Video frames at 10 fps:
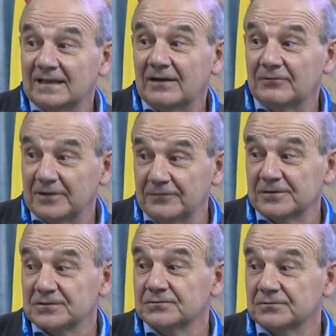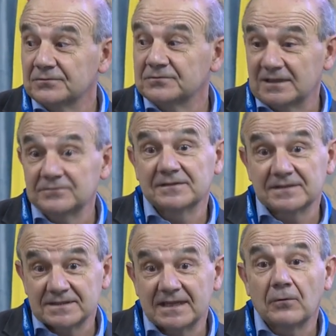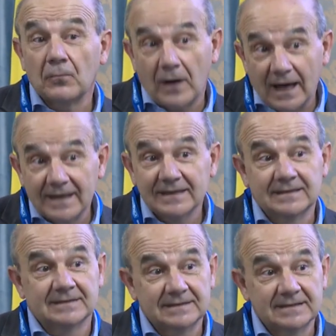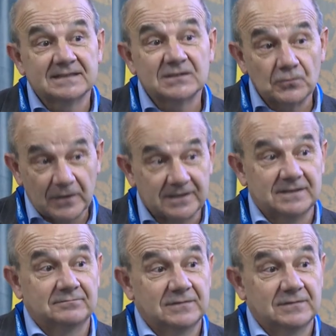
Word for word: our efforts to, to try to understand why this is working,